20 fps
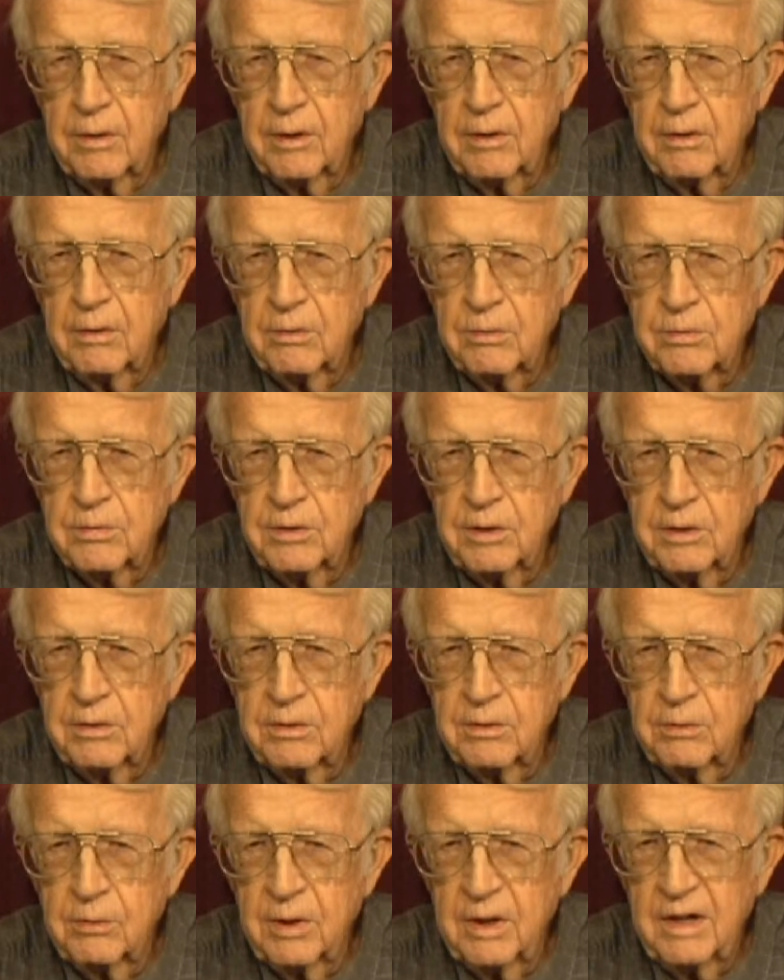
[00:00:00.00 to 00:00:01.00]
It goes
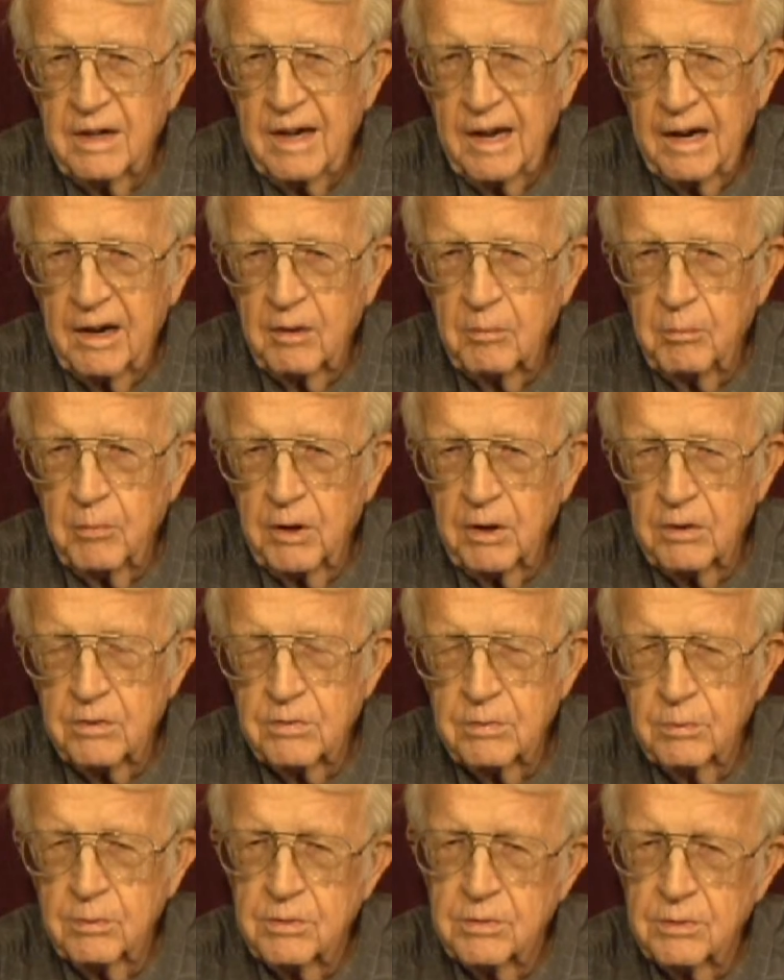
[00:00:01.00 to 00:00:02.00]
into a
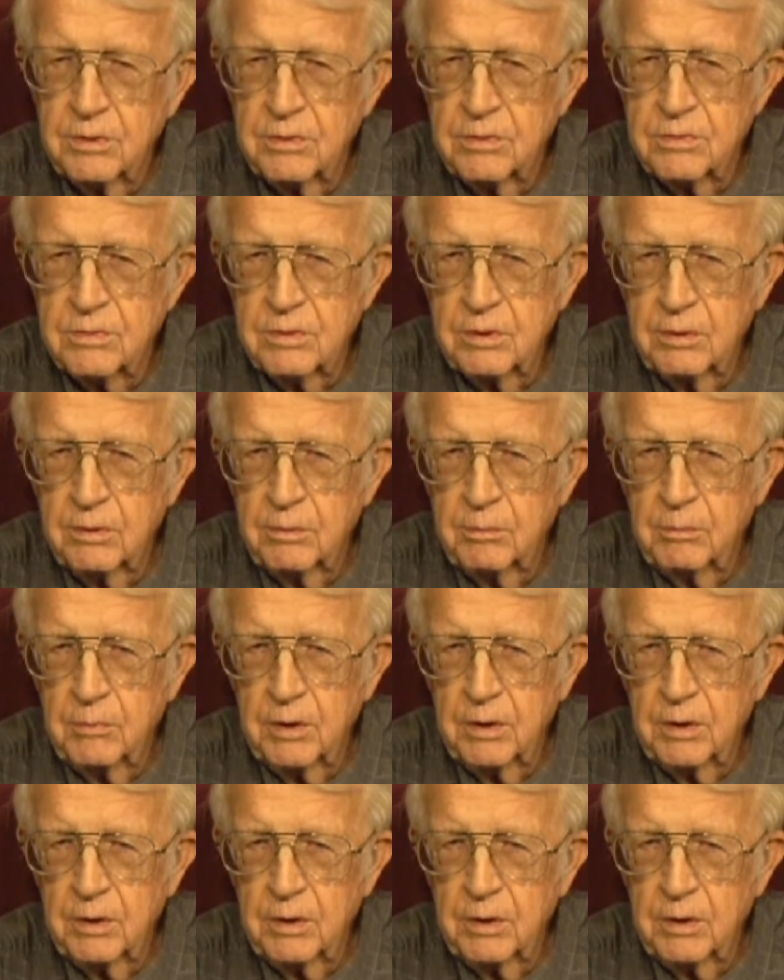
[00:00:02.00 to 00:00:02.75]
database which has uh,